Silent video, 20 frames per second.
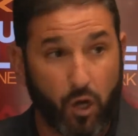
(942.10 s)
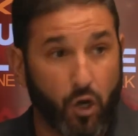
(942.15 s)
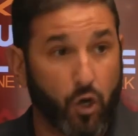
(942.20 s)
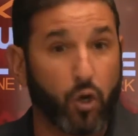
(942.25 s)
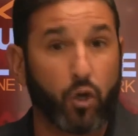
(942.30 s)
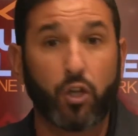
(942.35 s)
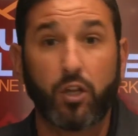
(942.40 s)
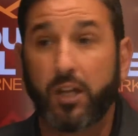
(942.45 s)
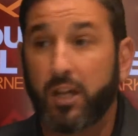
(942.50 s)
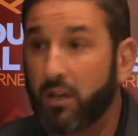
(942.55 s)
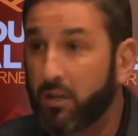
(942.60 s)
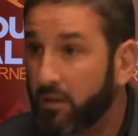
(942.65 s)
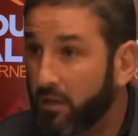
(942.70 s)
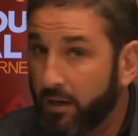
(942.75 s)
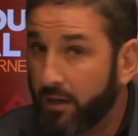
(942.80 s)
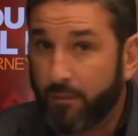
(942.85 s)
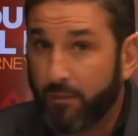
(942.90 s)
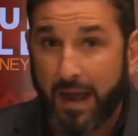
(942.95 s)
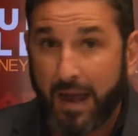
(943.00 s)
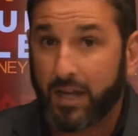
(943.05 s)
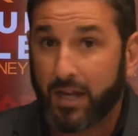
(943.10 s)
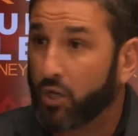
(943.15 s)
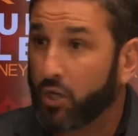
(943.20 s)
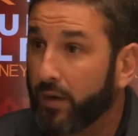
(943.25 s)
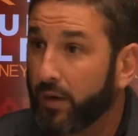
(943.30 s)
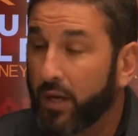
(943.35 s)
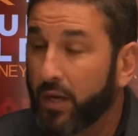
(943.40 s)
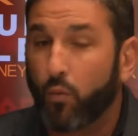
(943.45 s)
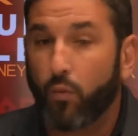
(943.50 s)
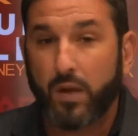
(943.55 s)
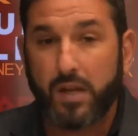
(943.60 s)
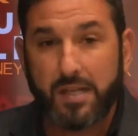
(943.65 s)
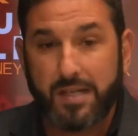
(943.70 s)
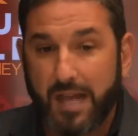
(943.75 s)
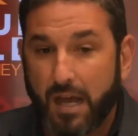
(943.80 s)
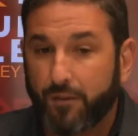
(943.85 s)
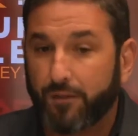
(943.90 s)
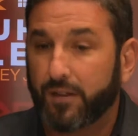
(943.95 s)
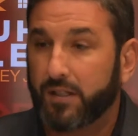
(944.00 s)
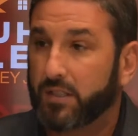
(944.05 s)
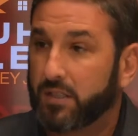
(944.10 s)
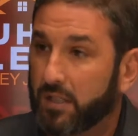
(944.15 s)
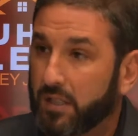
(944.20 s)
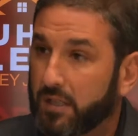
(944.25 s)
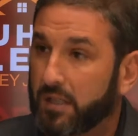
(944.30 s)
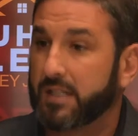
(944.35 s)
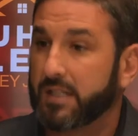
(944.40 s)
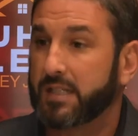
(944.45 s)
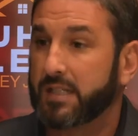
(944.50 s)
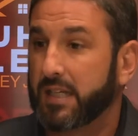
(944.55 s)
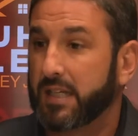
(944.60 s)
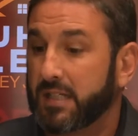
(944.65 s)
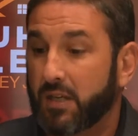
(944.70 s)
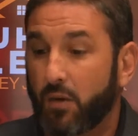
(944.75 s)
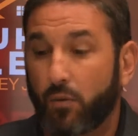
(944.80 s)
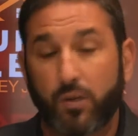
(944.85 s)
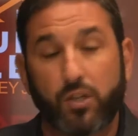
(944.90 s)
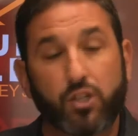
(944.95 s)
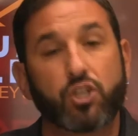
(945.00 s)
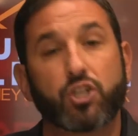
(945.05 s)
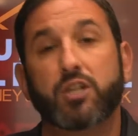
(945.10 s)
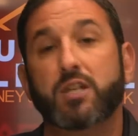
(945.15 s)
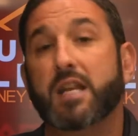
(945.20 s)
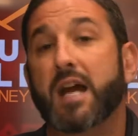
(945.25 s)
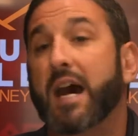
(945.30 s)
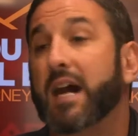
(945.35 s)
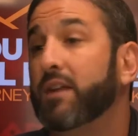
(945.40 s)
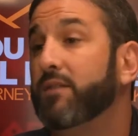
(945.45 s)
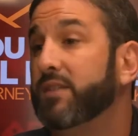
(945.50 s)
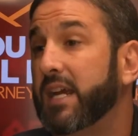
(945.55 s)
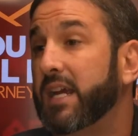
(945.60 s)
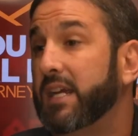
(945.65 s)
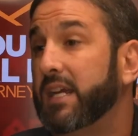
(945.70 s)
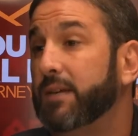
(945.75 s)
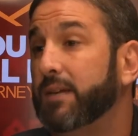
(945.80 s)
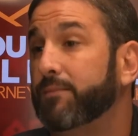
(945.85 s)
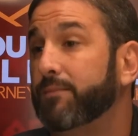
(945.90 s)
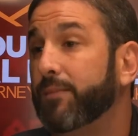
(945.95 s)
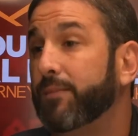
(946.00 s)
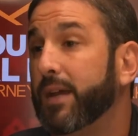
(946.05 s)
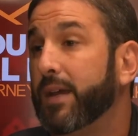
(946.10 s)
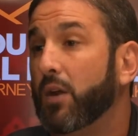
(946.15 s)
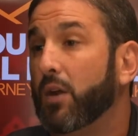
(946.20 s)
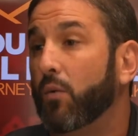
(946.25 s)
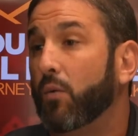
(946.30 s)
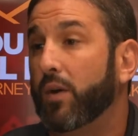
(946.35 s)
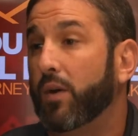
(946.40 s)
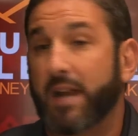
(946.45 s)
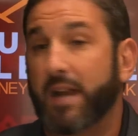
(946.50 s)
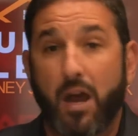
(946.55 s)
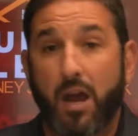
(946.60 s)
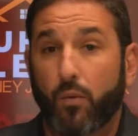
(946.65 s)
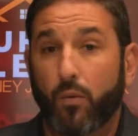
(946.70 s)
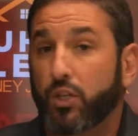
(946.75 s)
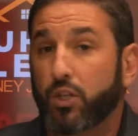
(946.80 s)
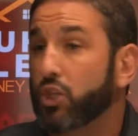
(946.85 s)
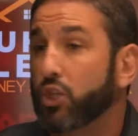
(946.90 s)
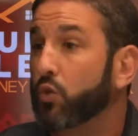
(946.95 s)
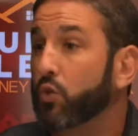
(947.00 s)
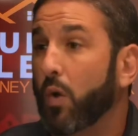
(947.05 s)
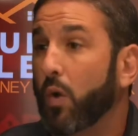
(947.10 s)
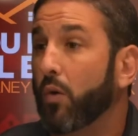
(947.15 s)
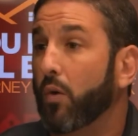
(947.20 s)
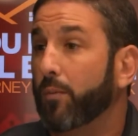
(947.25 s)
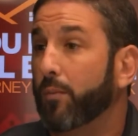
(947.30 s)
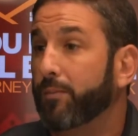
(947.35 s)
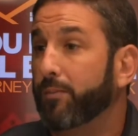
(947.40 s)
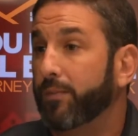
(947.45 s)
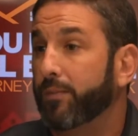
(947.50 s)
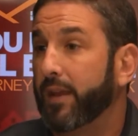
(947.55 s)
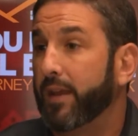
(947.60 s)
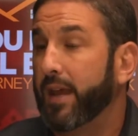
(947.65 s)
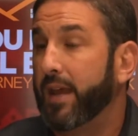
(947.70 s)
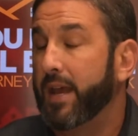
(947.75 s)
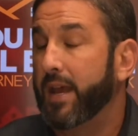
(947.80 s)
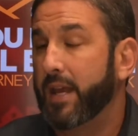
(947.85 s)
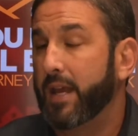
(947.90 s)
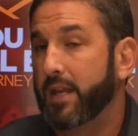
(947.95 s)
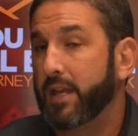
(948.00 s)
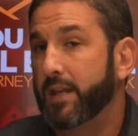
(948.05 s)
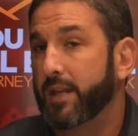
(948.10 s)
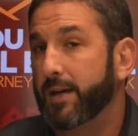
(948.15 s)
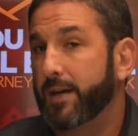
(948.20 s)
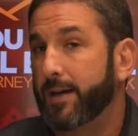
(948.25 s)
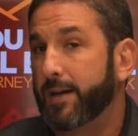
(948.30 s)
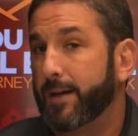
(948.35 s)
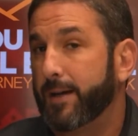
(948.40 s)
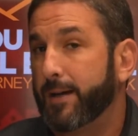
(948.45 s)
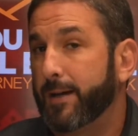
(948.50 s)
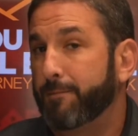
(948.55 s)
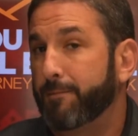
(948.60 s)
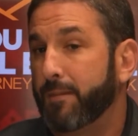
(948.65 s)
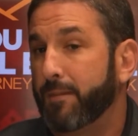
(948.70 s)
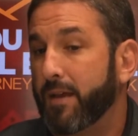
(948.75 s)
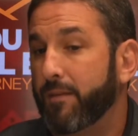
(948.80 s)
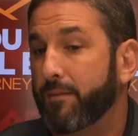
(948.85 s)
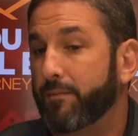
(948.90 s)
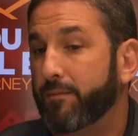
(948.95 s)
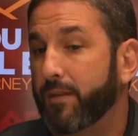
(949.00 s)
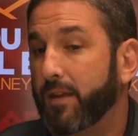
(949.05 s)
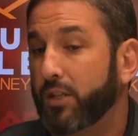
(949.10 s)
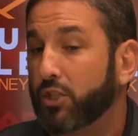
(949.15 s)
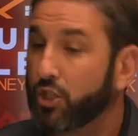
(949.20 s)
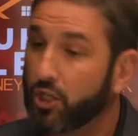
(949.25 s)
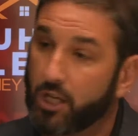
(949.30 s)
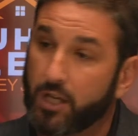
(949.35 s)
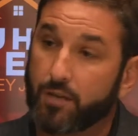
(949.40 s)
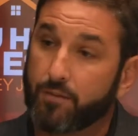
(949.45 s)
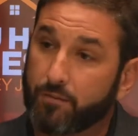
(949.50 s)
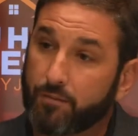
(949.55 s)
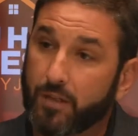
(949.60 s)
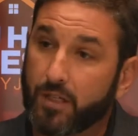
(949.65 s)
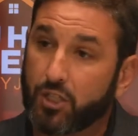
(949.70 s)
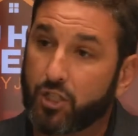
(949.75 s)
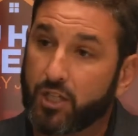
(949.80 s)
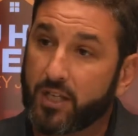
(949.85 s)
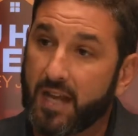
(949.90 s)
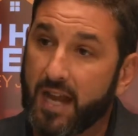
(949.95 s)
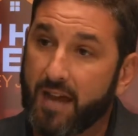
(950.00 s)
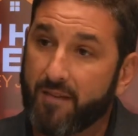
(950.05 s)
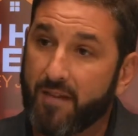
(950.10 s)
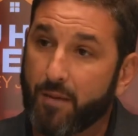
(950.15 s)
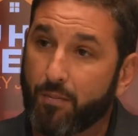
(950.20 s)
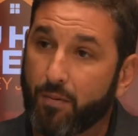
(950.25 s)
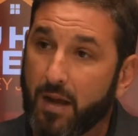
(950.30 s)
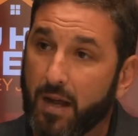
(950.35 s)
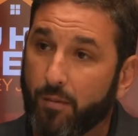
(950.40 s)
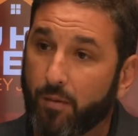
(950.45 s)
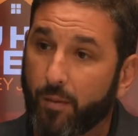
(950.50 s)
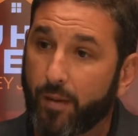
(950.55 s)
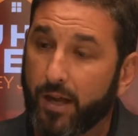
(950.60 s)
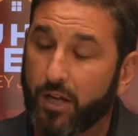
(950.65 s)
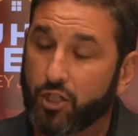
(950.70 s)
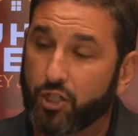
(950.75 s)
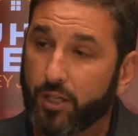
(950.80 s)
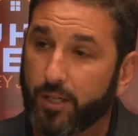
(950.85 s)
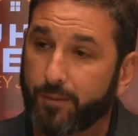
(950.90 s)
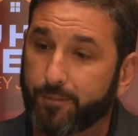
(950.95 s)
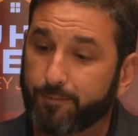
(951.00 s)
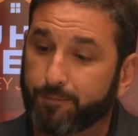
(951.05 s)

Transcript: earlier in my career, we definitely took listings that we should not have taken, where now we just won't. And it's good. It's good to have that problem, actually.